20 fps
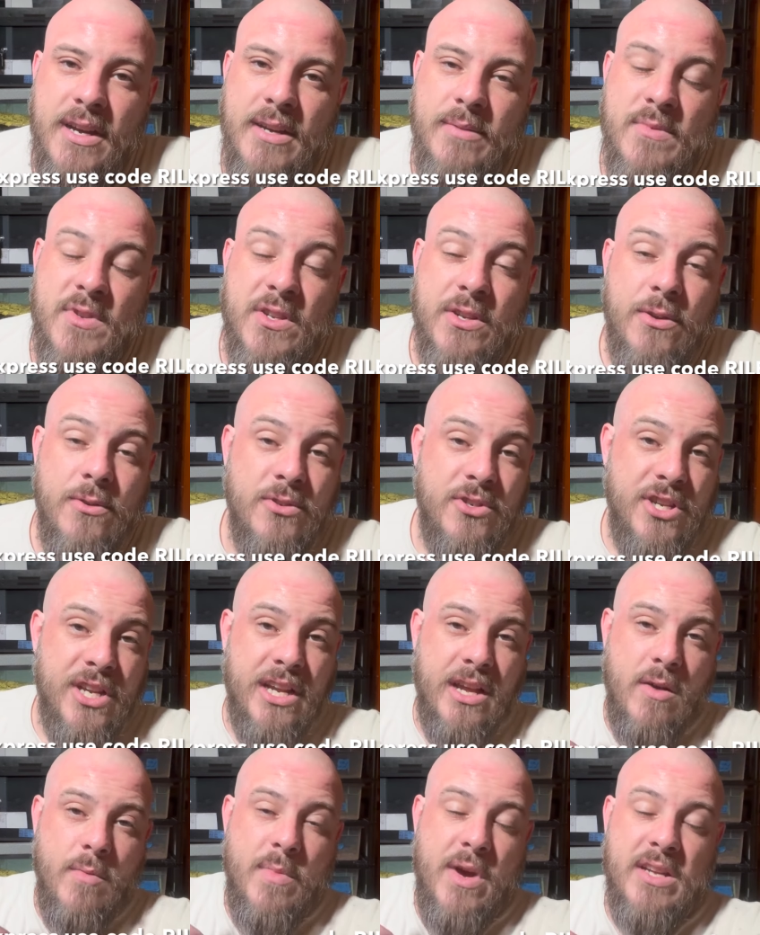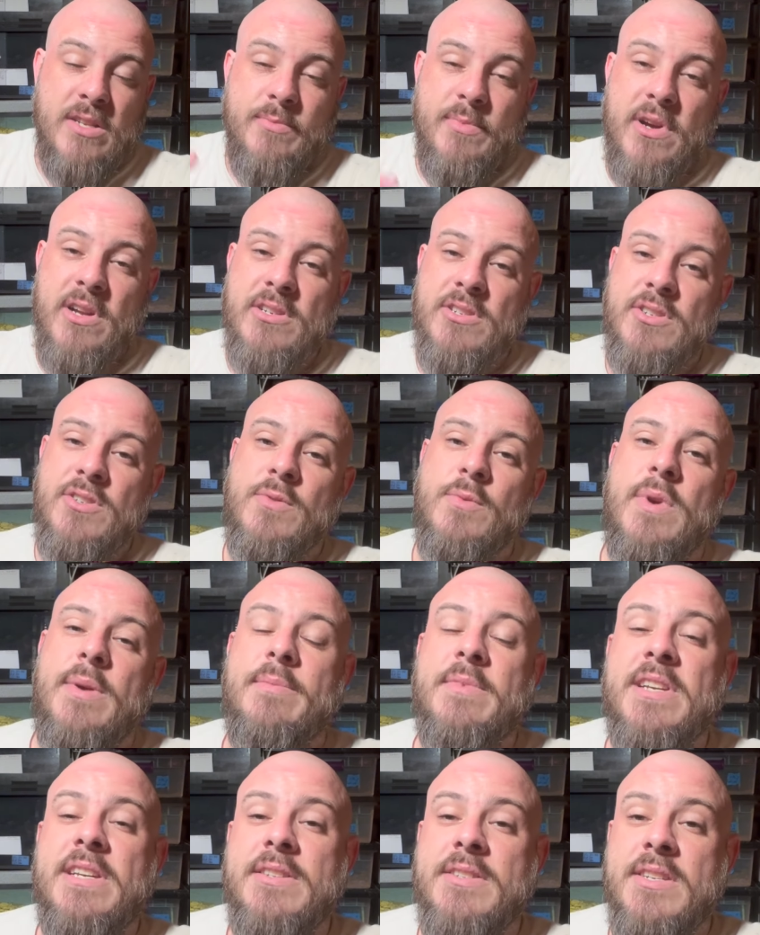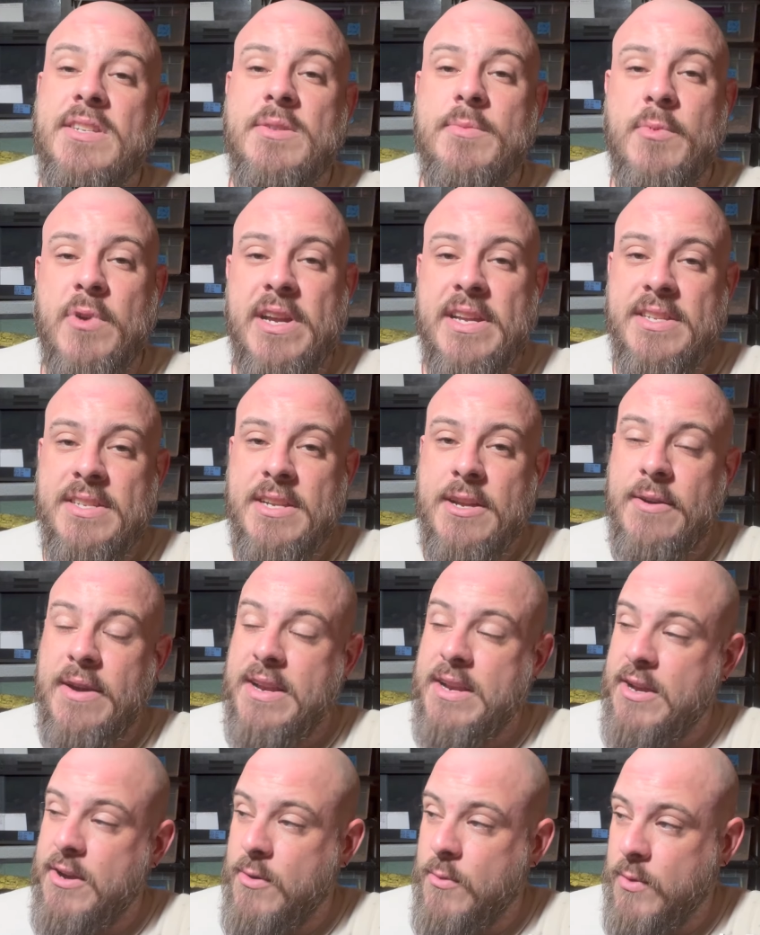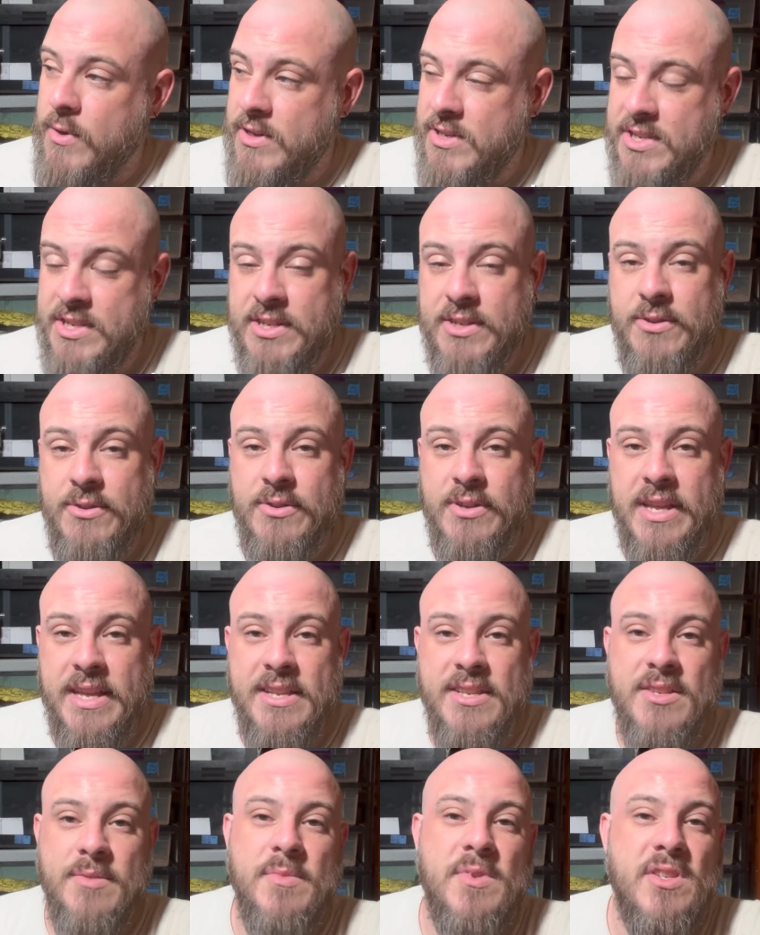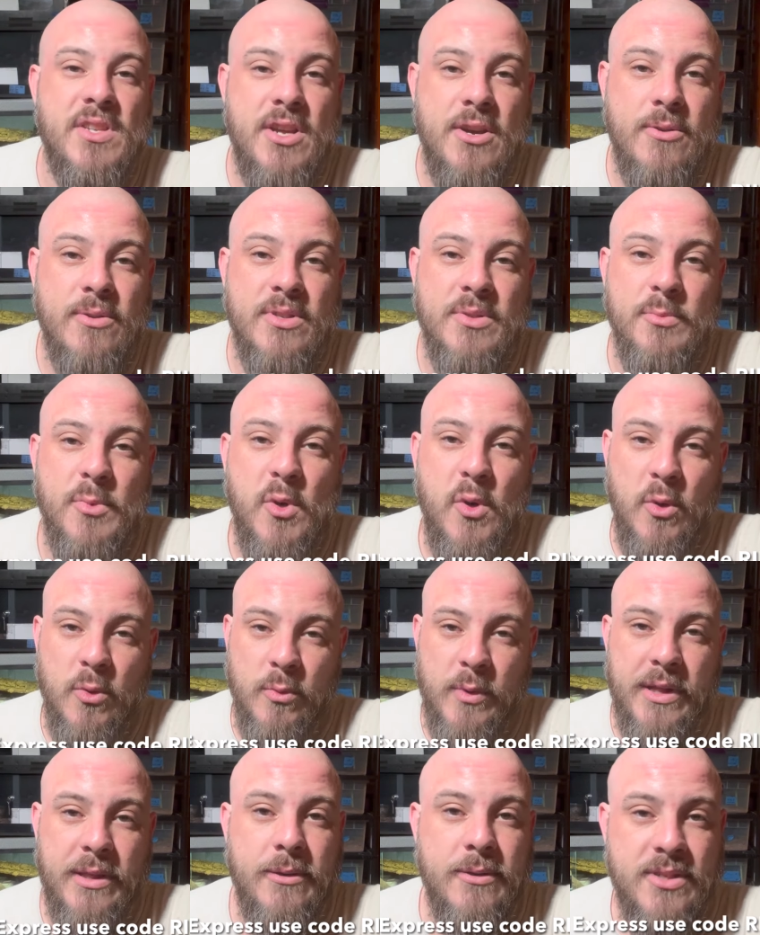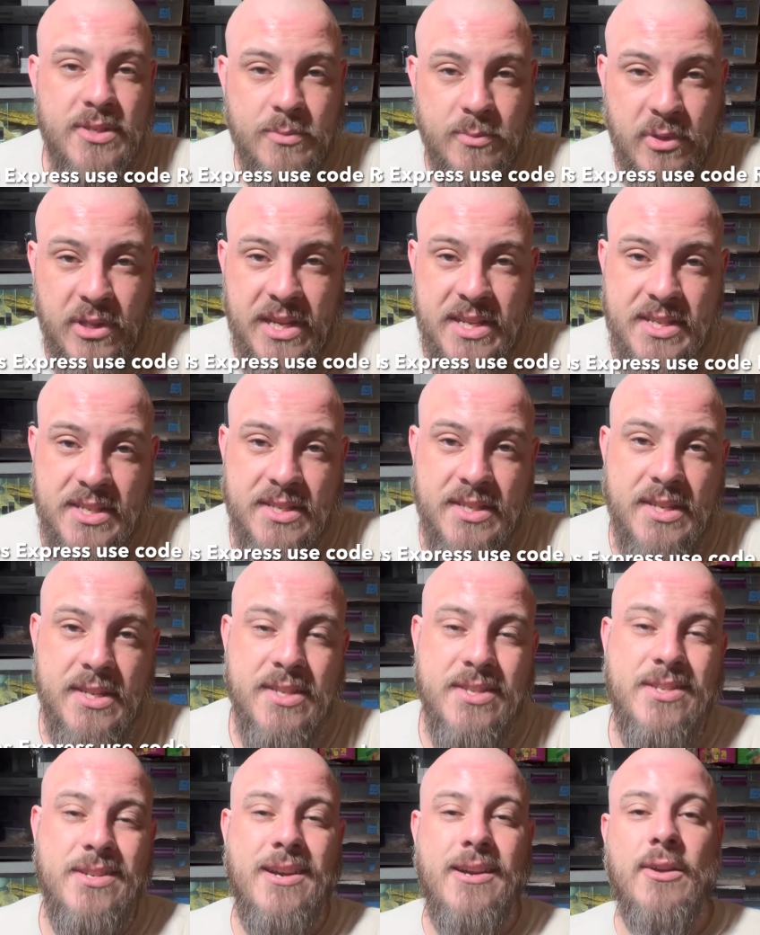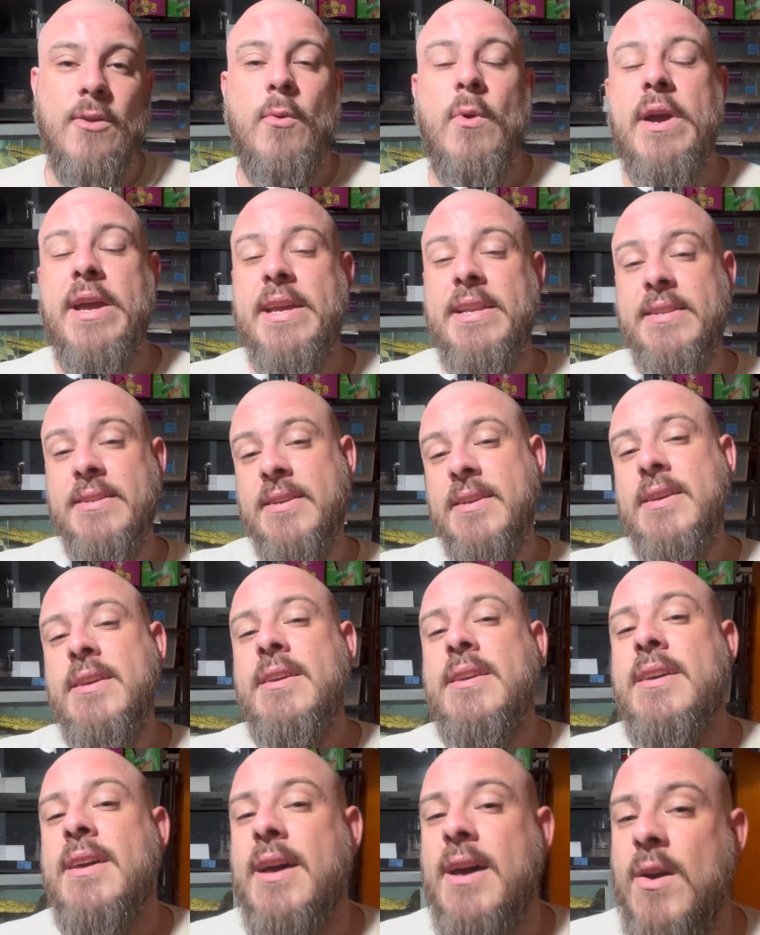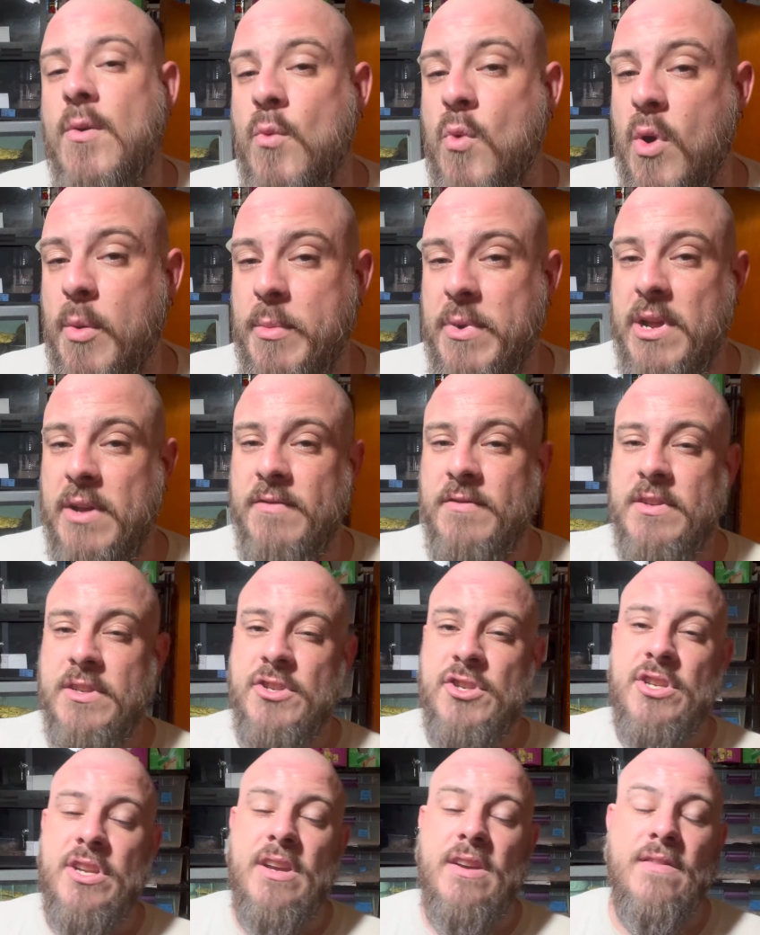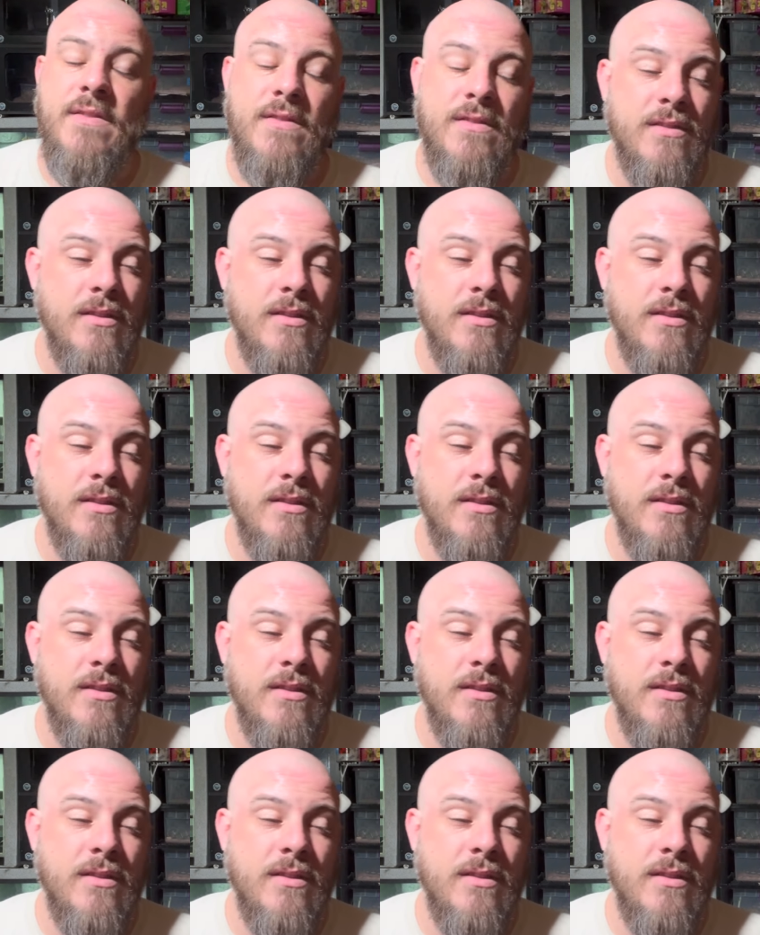so go check out my sponsors, Reptiles Express. Now, I know we're still getting some snow and some cold weather in some places, and it's not quite warm enough to ship.